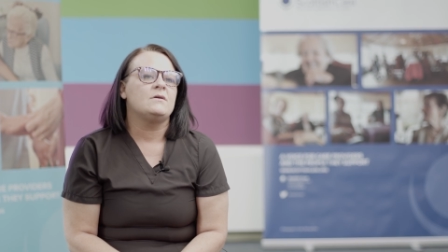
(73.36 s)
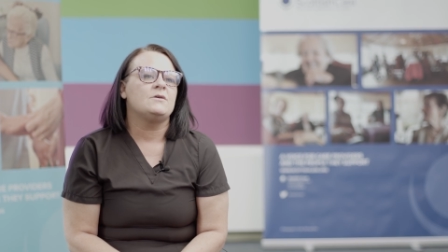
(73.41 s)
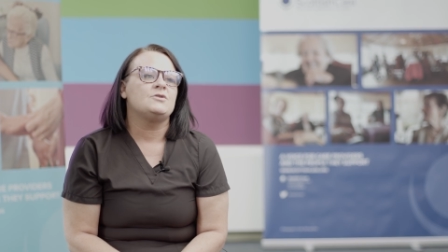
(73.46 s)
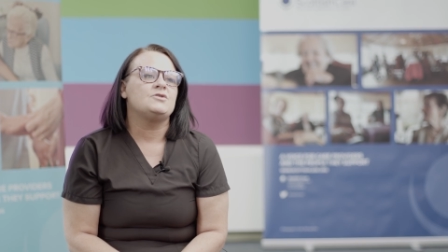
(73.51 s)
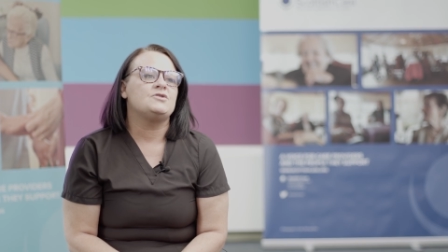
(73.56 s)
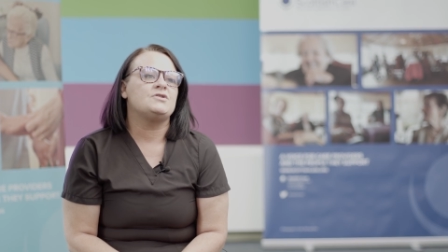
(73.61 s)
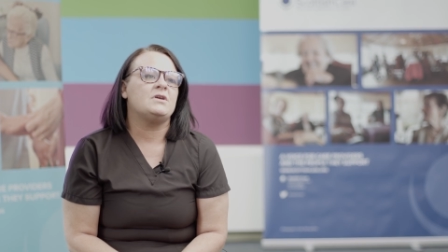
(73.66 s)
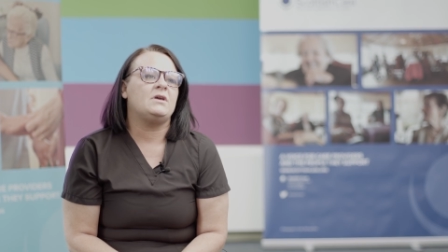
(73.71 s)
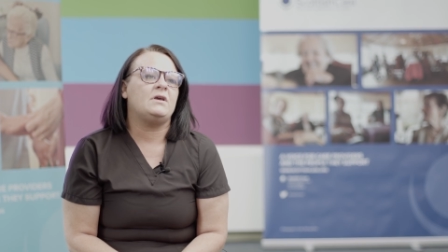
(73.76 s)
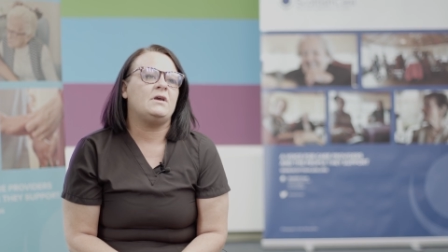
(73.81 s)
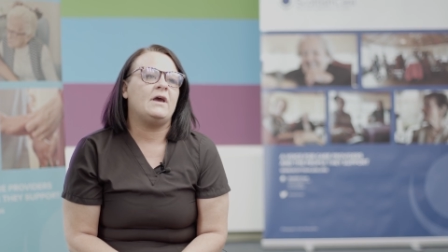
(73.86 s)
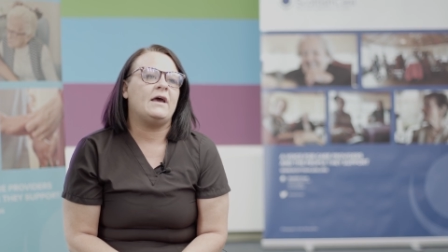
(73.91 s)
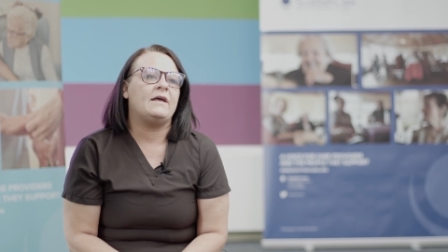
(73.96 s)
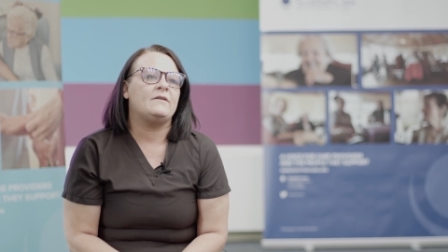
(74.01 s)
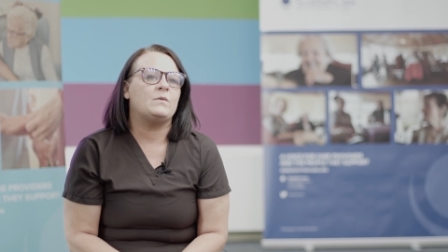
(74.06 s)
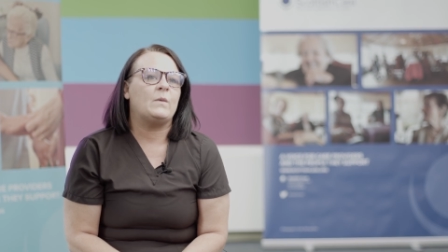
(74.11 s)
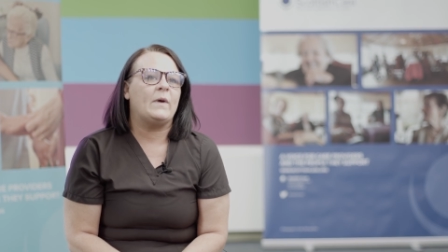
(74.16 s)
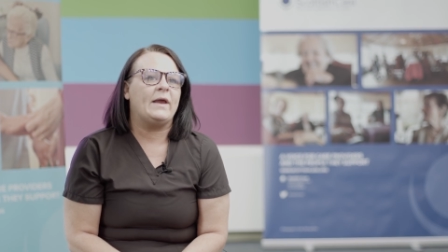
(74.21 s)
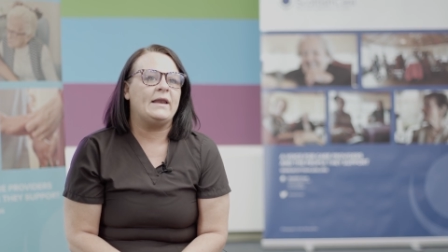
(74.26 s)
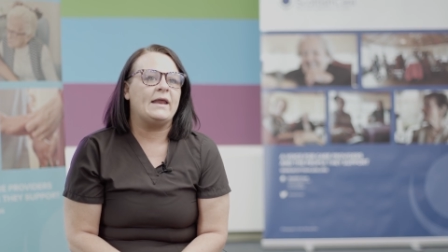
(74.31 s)
She
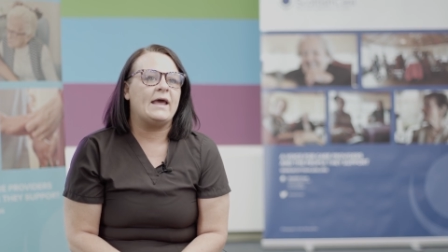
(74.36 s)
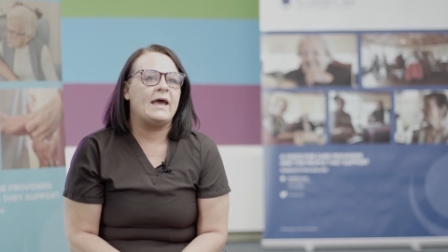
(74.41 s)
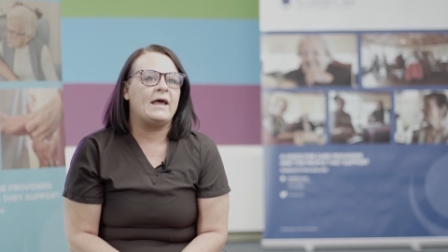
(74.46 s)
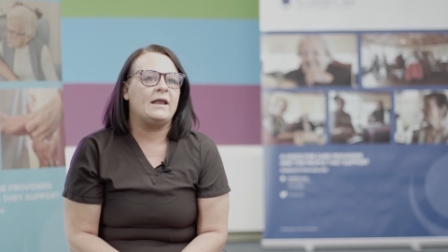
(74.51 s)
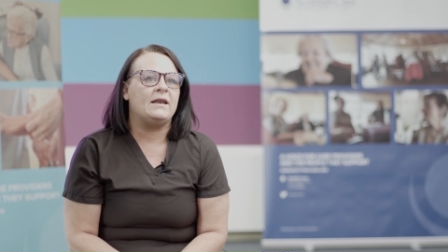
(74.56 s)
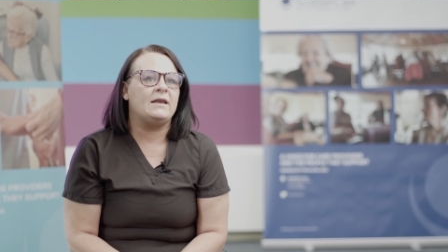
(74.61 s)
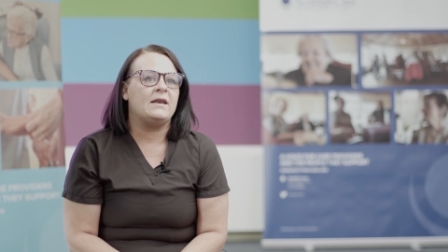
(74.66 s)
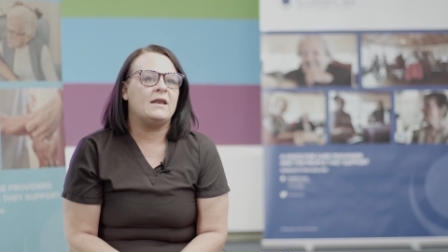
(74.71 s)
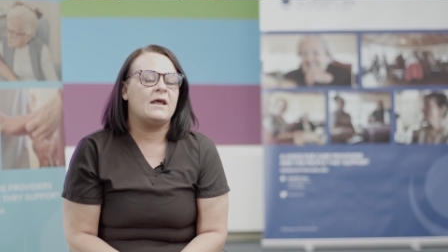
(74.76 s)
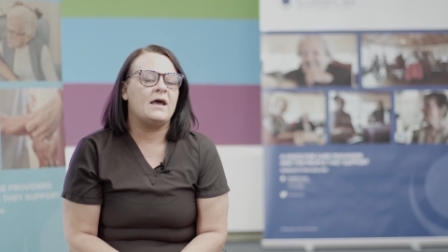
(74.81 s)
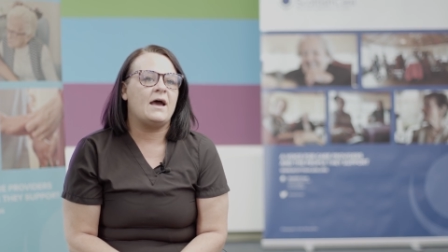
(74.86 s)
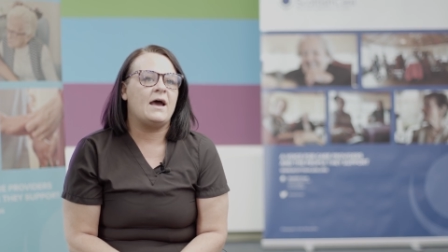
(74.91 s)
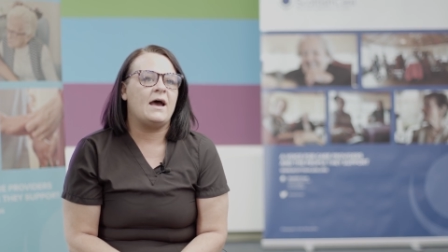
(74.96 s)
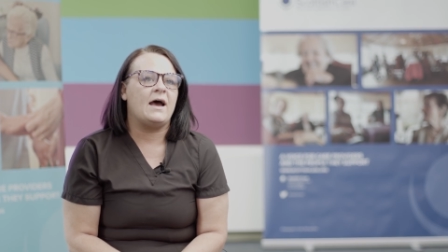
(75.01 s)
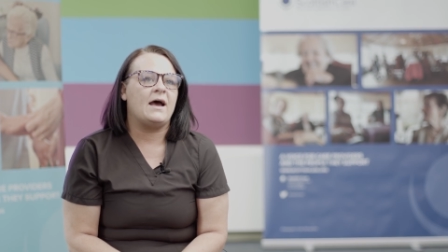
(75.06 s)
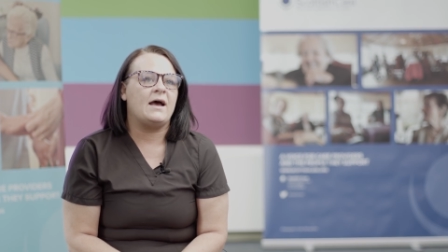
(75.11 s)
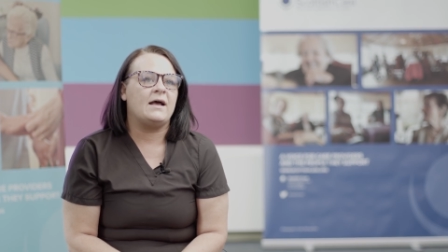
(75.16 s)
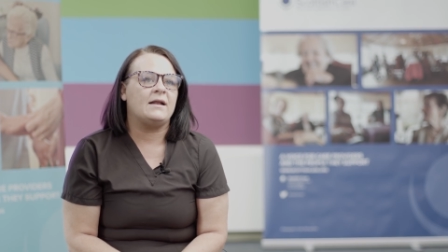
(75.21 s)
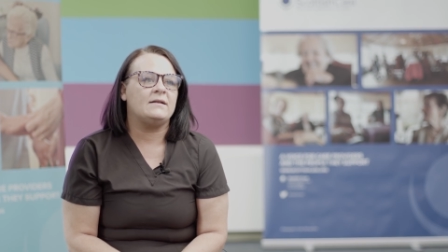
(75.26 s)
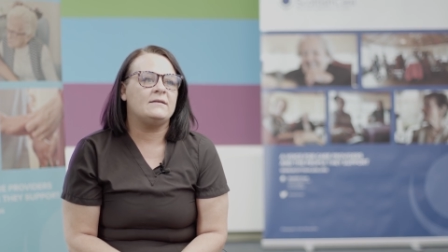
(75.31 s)
had went in
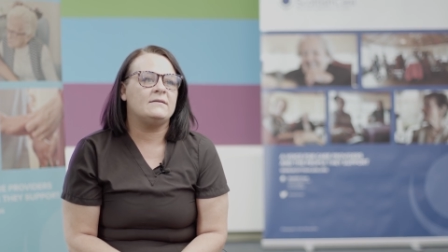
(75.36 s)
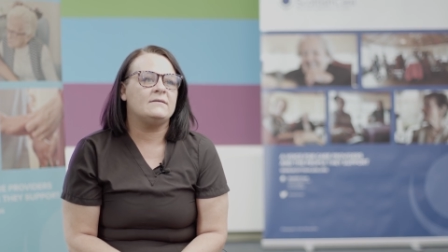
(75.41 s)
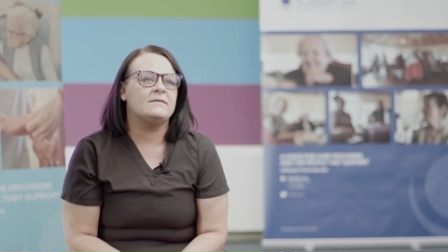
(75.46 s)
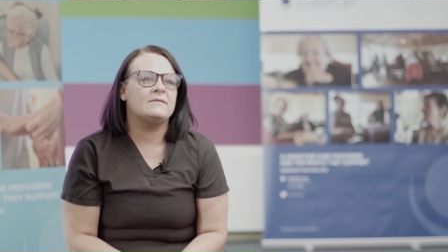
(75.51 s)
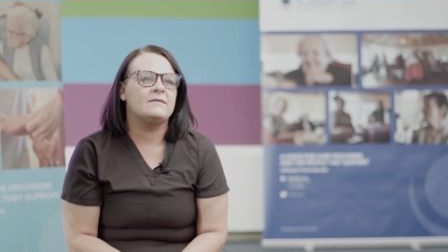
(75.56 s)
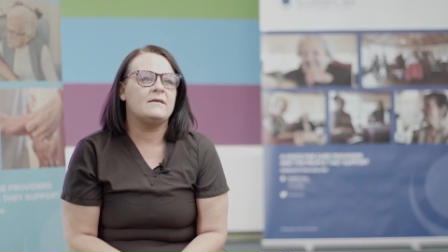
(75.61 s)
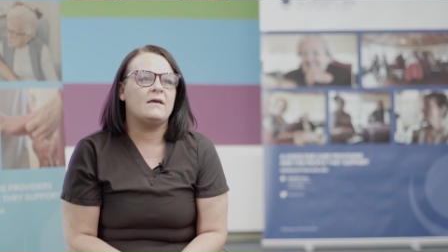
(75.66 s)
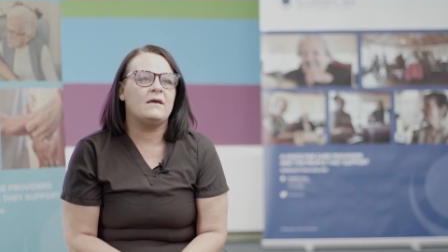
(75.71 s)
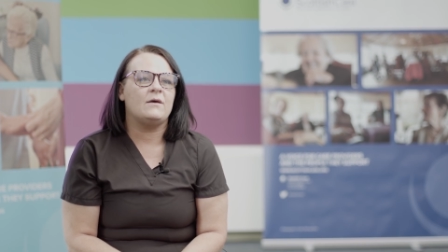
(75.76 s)
and